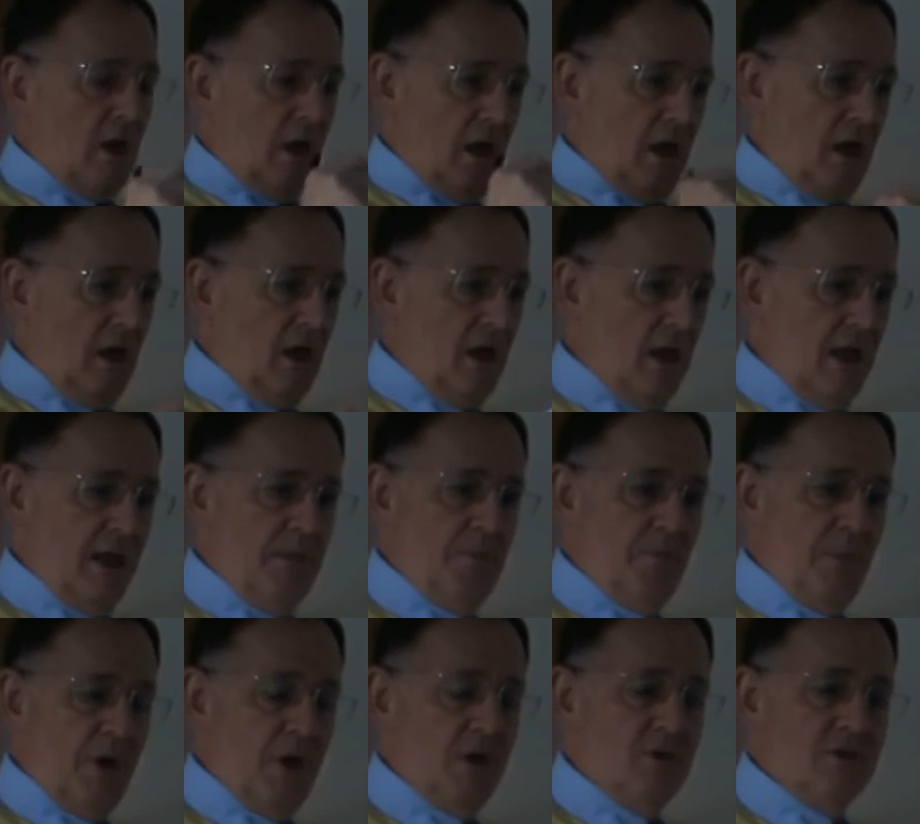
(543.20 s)

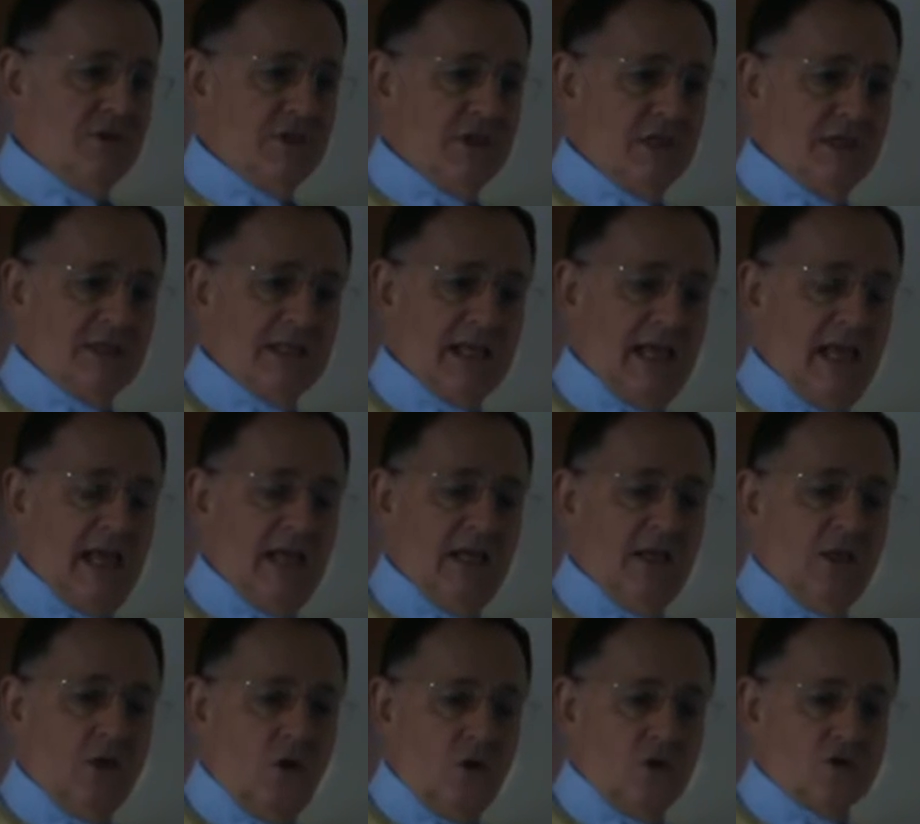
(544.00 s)
imposes a
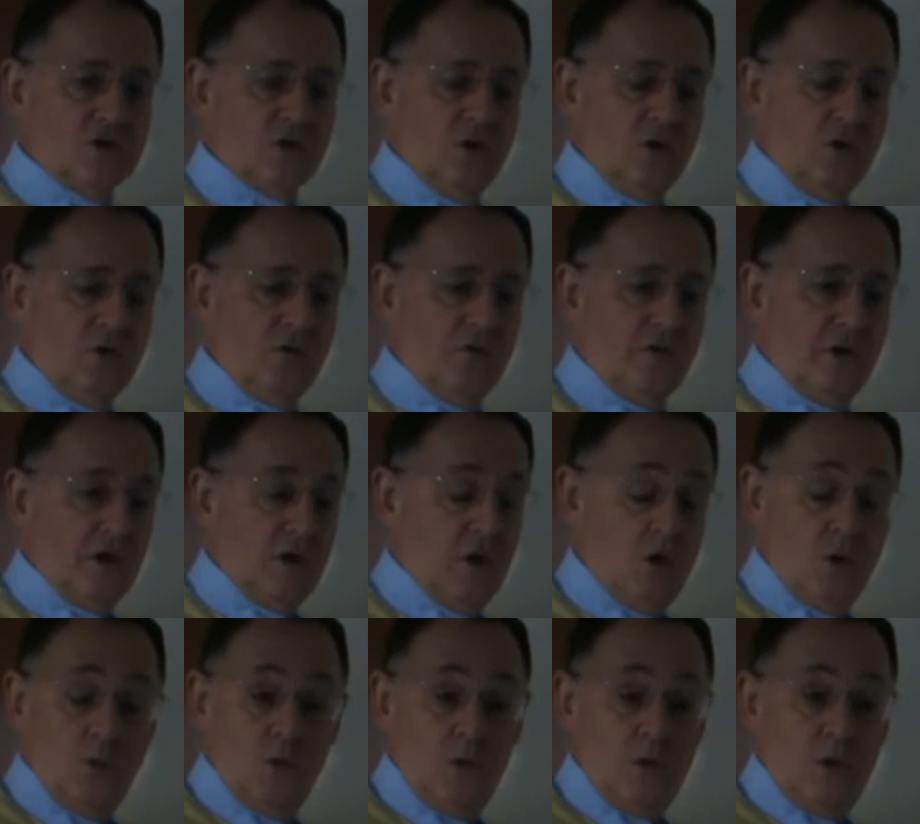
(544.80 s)
lot of,
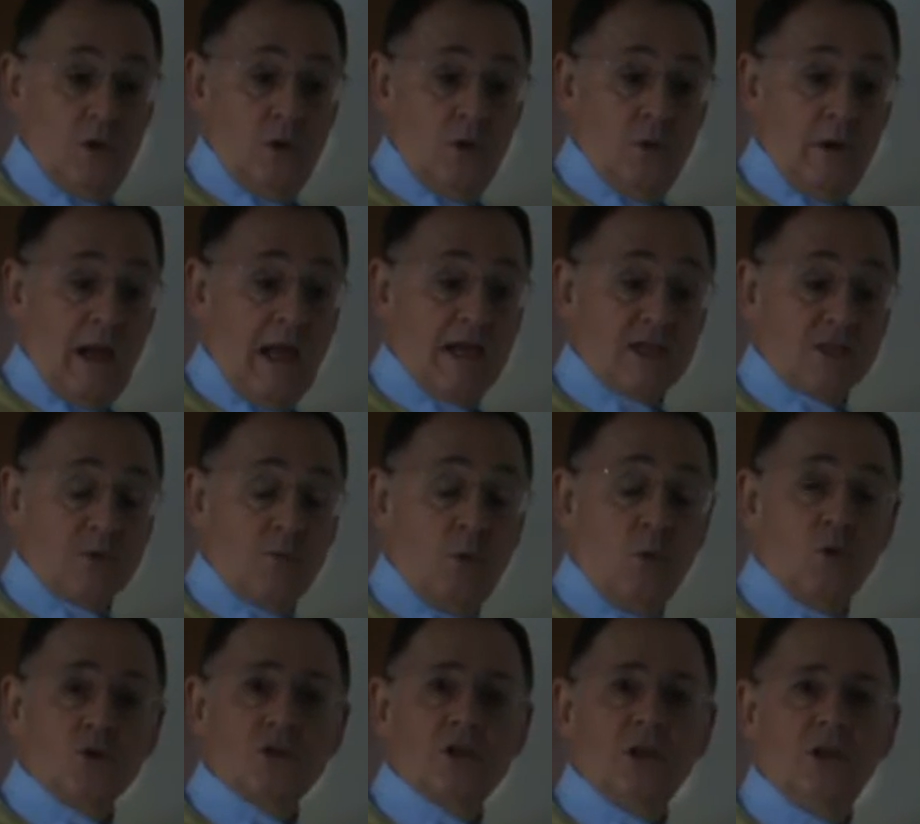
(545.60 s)
who
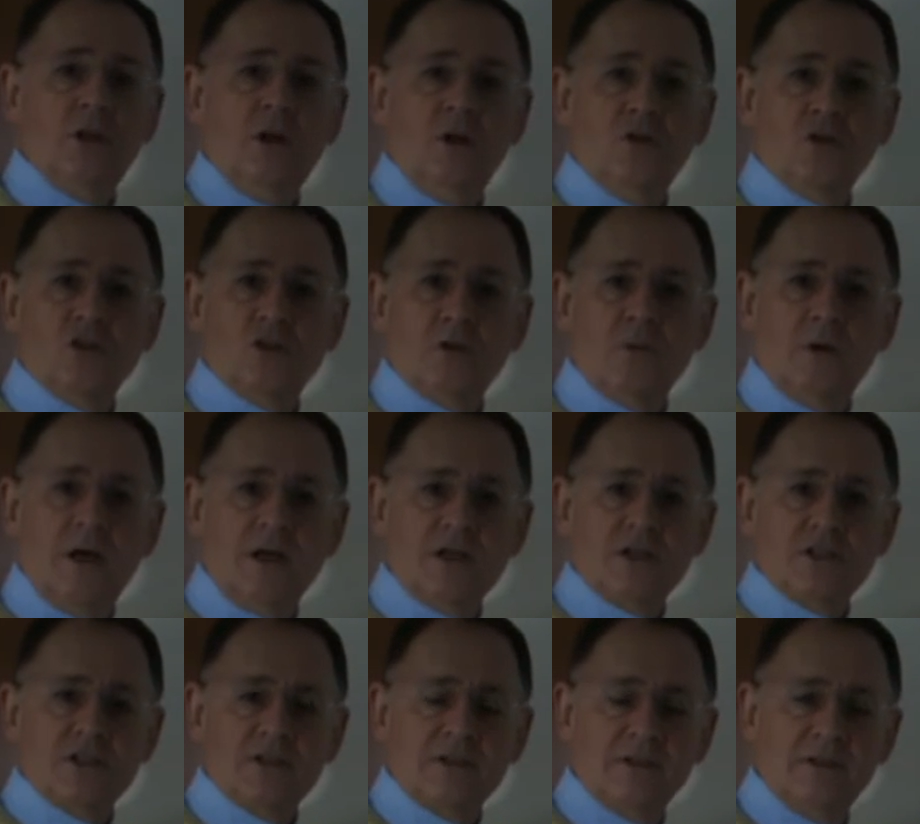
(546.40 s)
exports a lot to
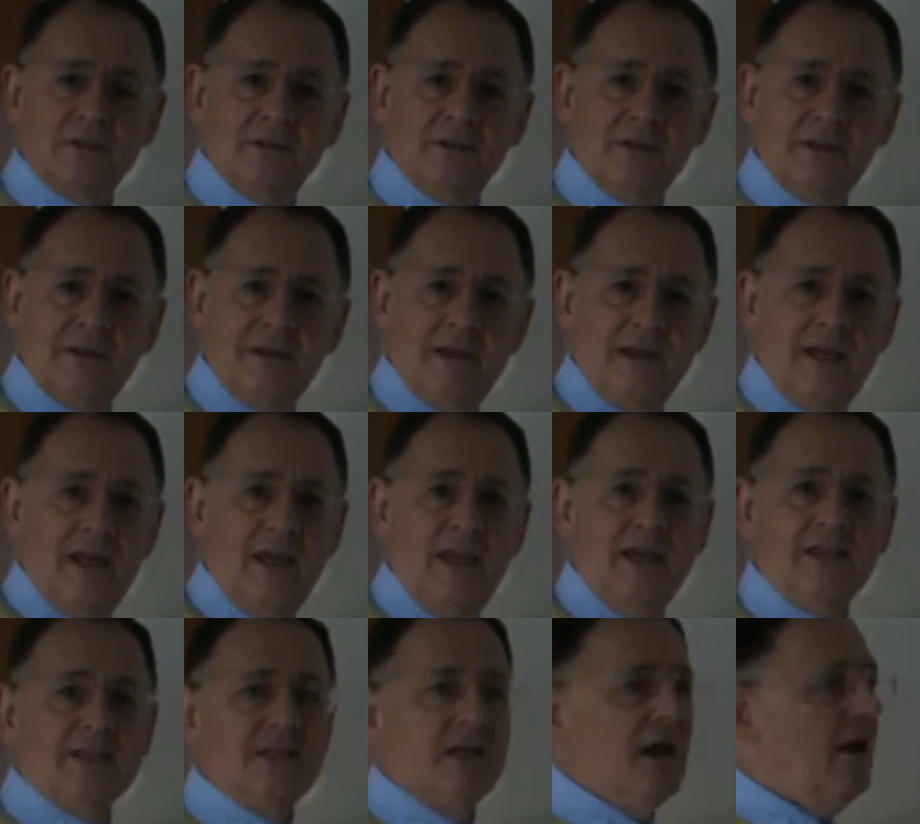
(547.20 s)
us,
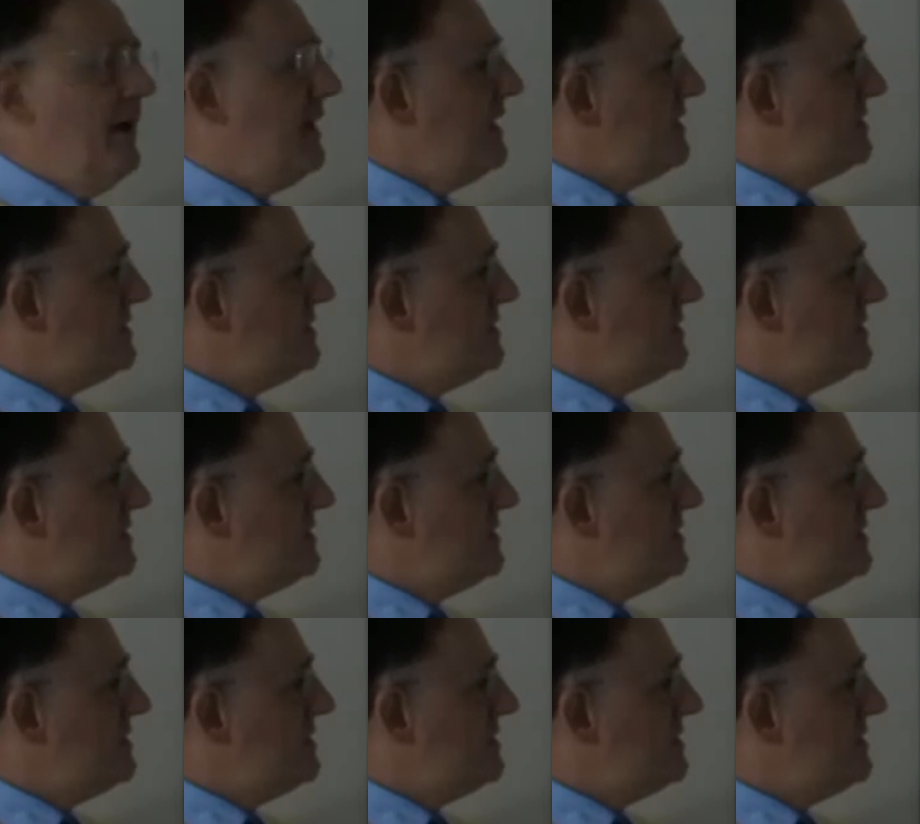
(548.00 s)
is going